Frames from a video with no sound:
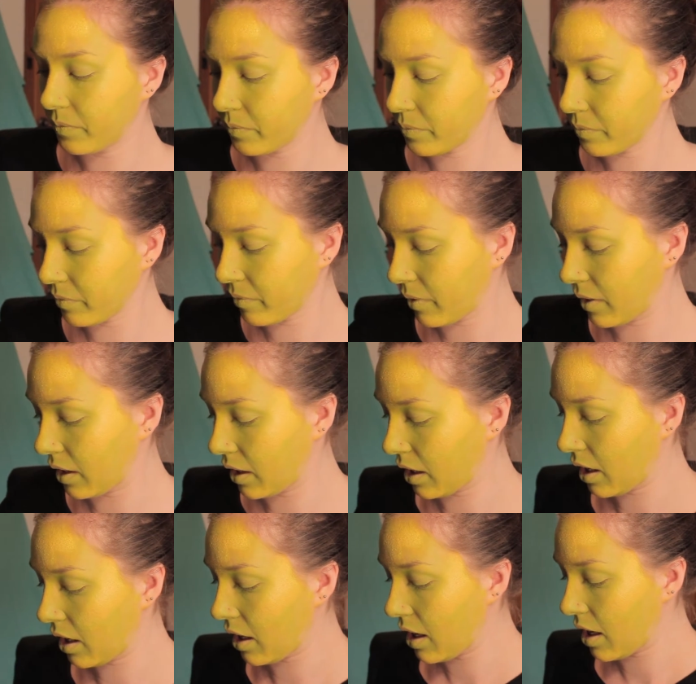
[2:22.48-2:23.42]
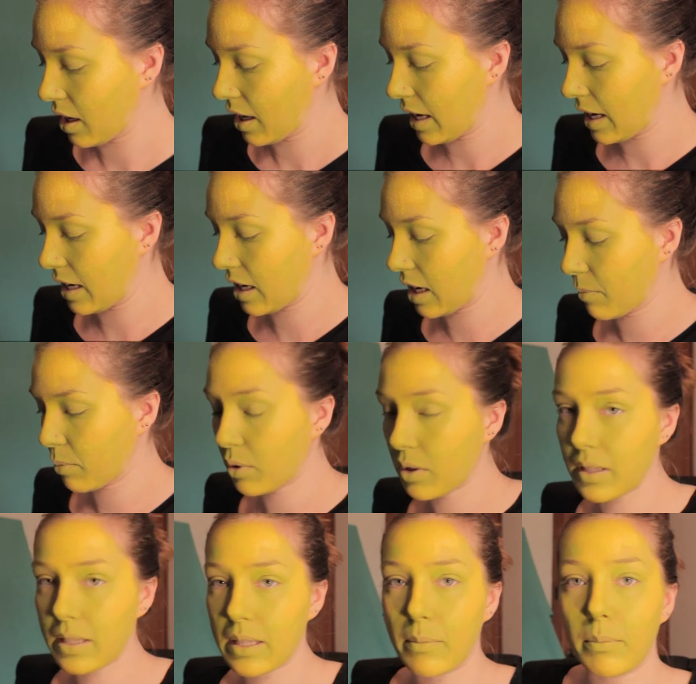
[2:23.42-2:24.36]
and I
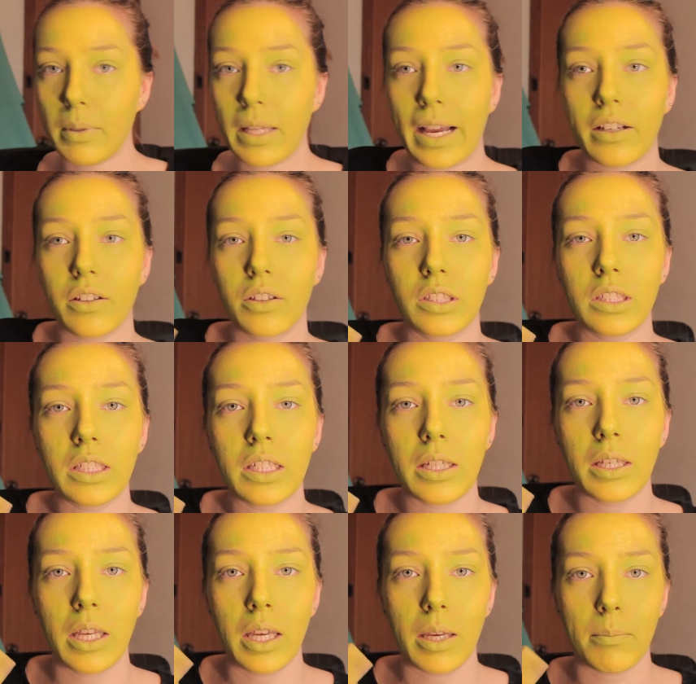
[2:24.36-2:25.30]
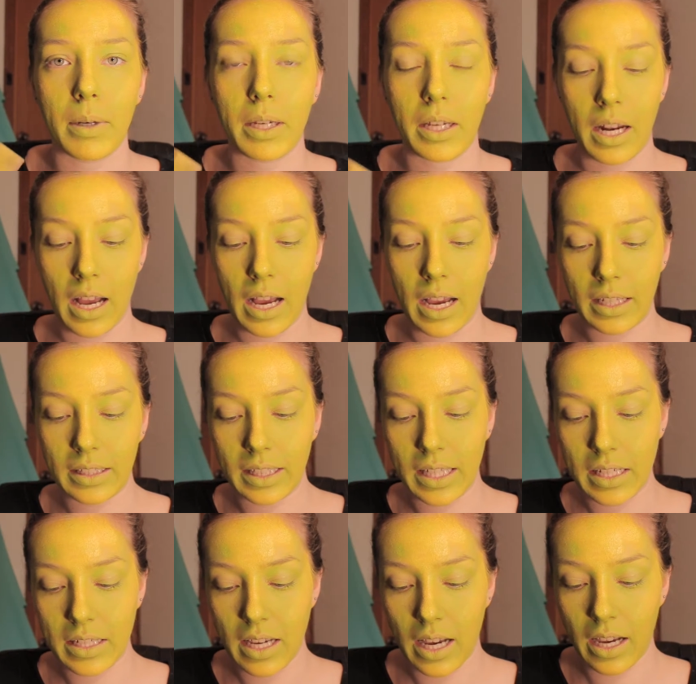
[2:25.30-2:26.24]
put some black on it, but
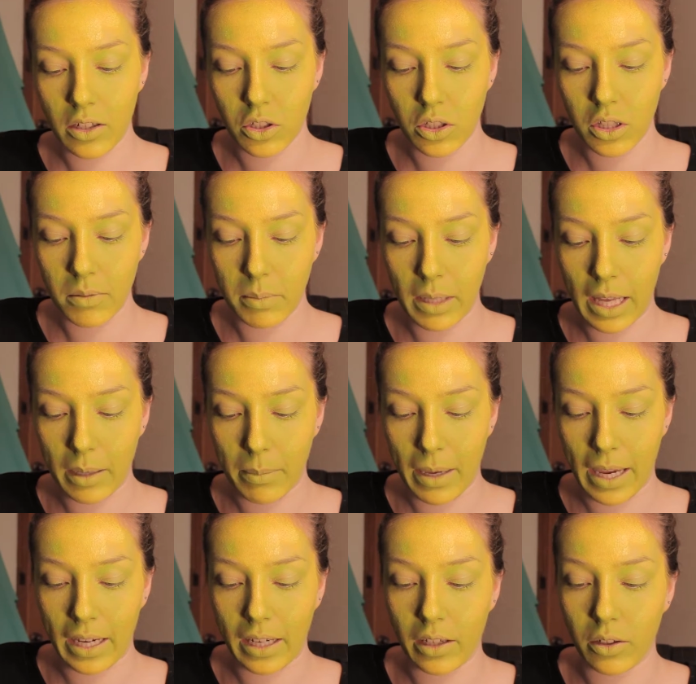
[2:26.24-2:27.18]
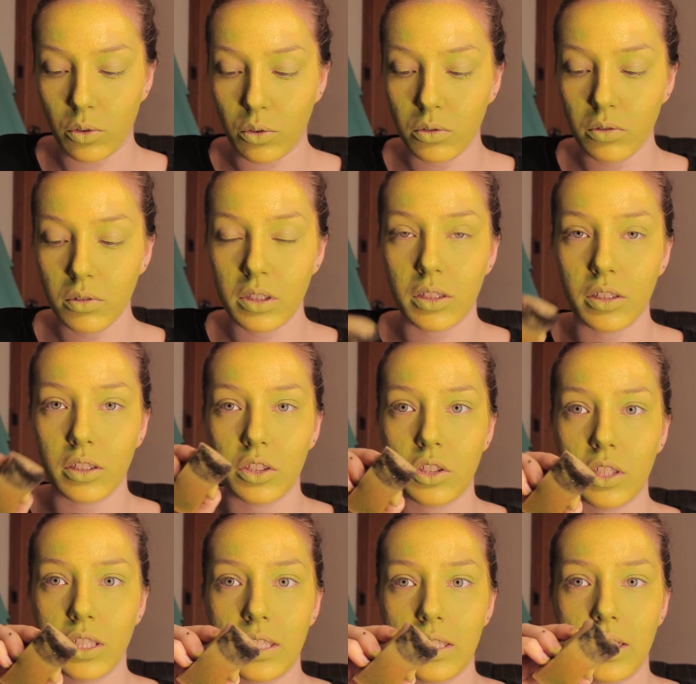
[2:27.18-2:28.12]
hardly touch the black paint at all, so
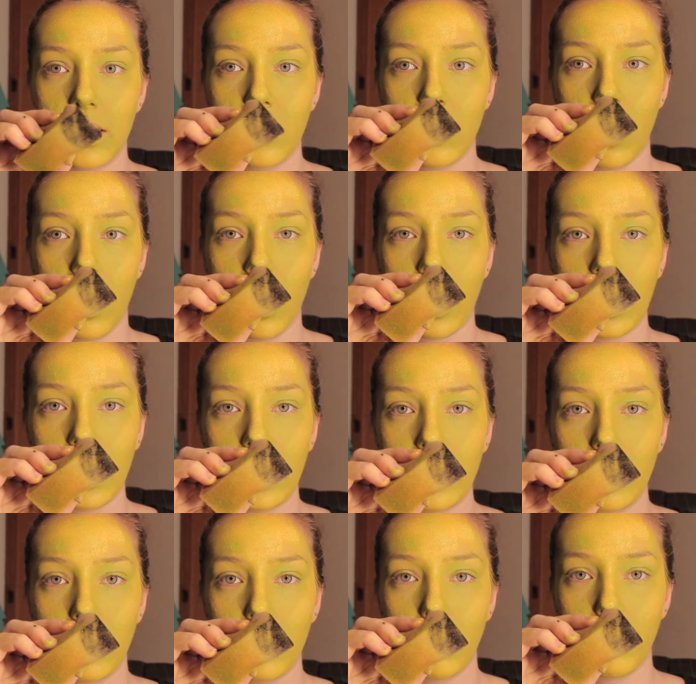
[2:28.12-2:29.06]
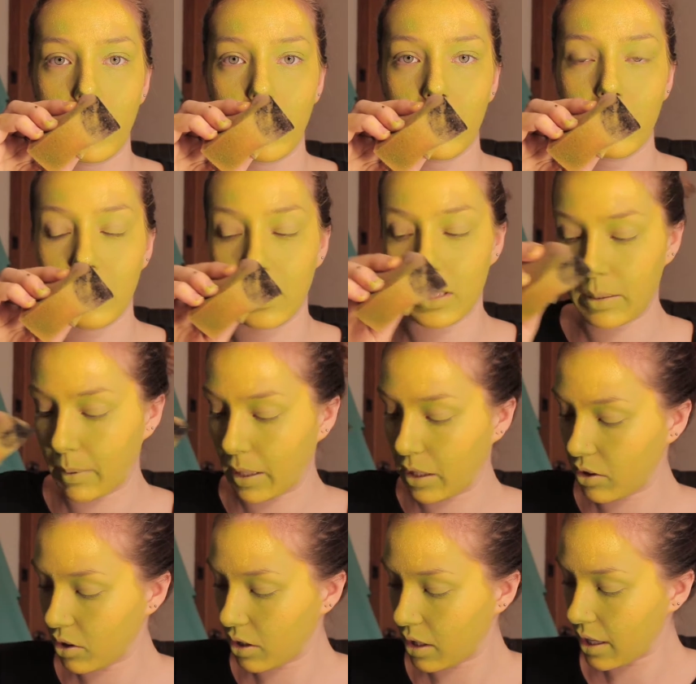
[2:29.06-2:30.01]
it's just a tiny little bit on the
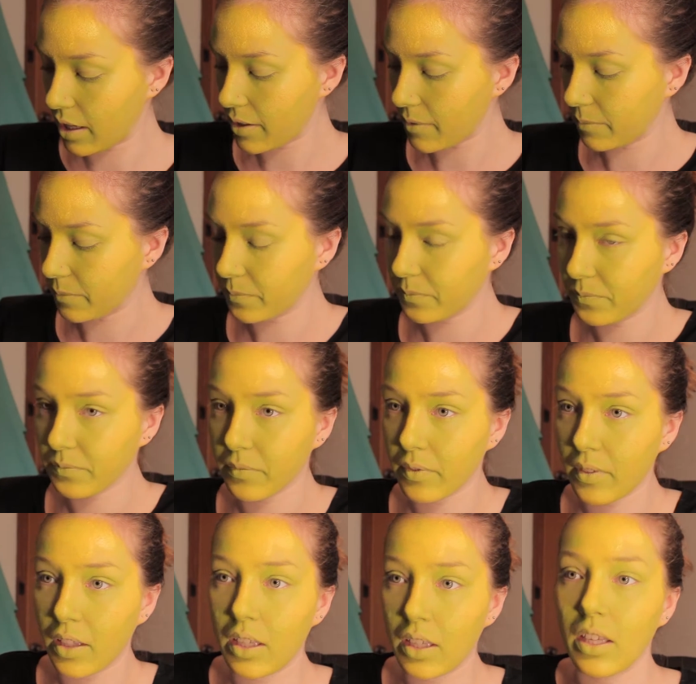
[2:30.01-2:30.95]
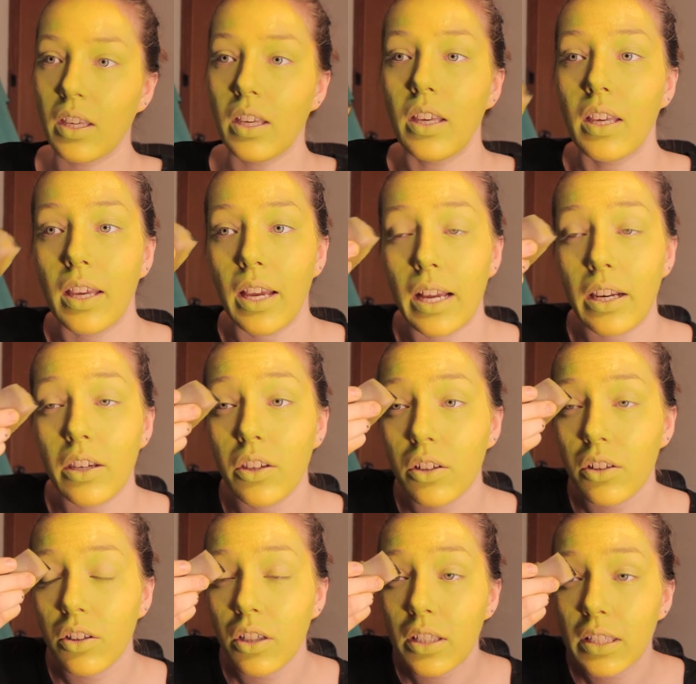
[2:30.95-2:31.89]
sponge there. And
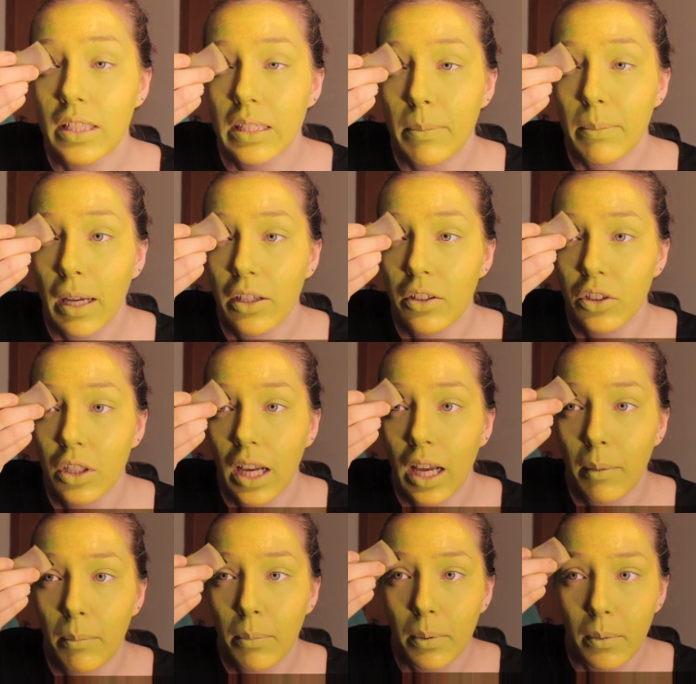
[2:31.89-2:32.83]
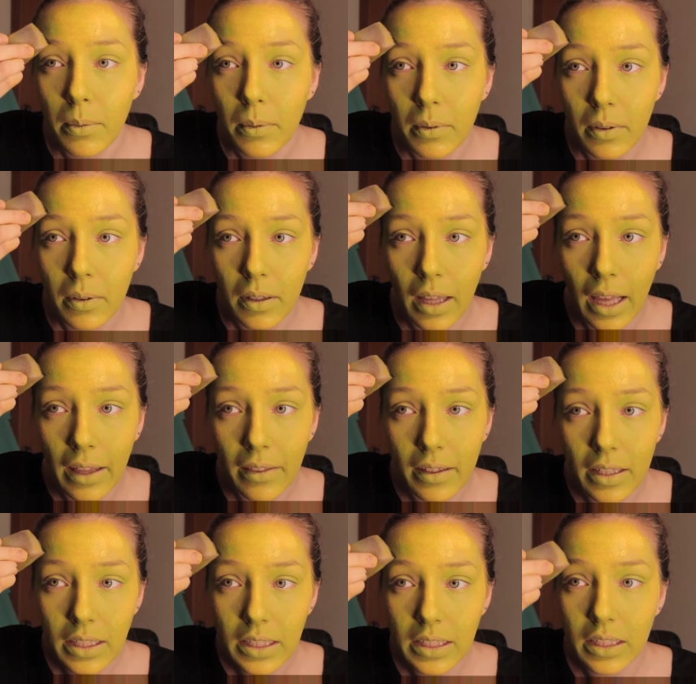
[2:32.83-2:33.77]
you're going to sponge up like
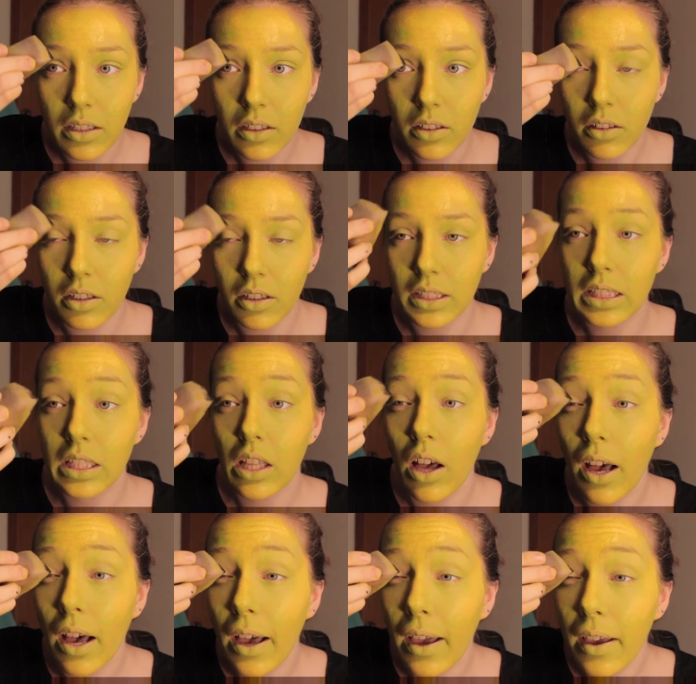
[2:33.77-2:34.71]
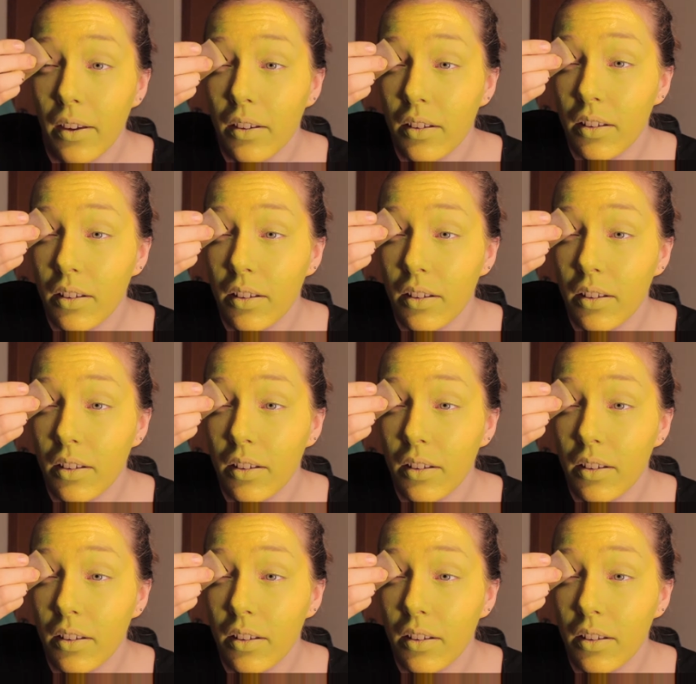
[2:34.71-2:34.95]
this across the eye.